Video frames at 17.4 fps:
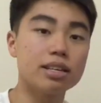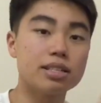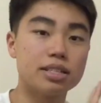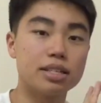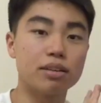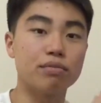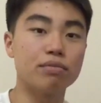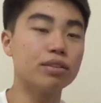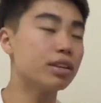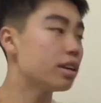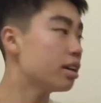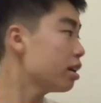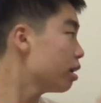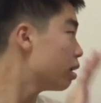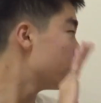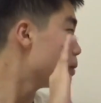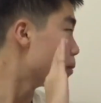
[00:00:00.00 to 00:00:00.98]

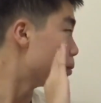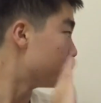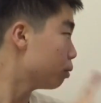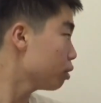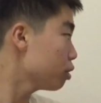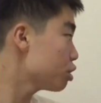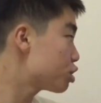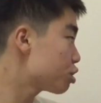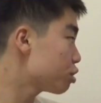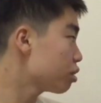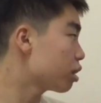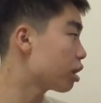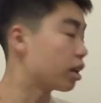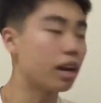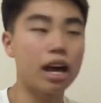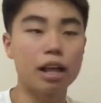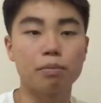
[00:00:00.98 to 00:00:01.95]
Sevilla,
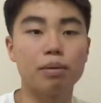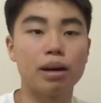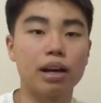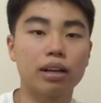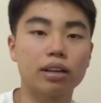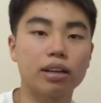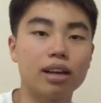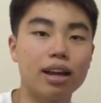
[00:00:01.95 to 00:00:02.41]
Mönchengladbach.